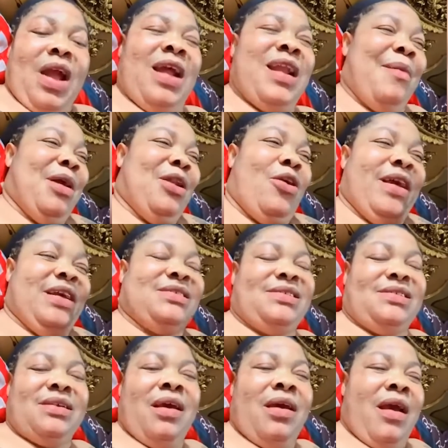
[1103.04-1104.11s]
And I'm
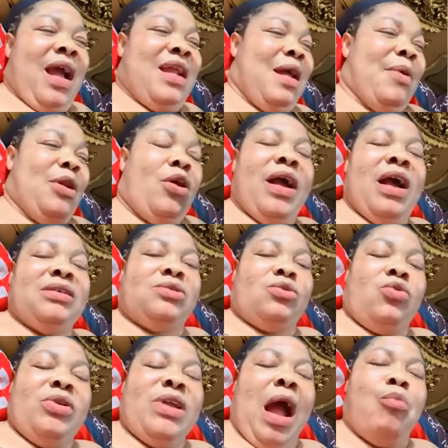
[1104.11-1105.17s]
a lawyer.
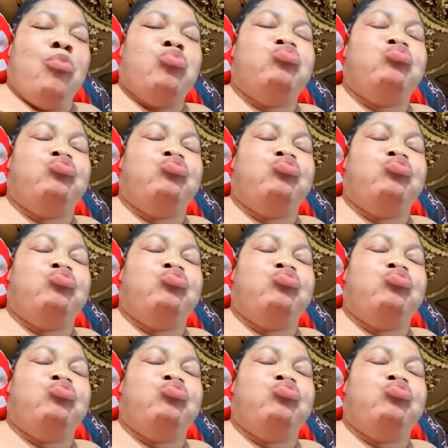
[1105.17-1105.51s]
Oh, ya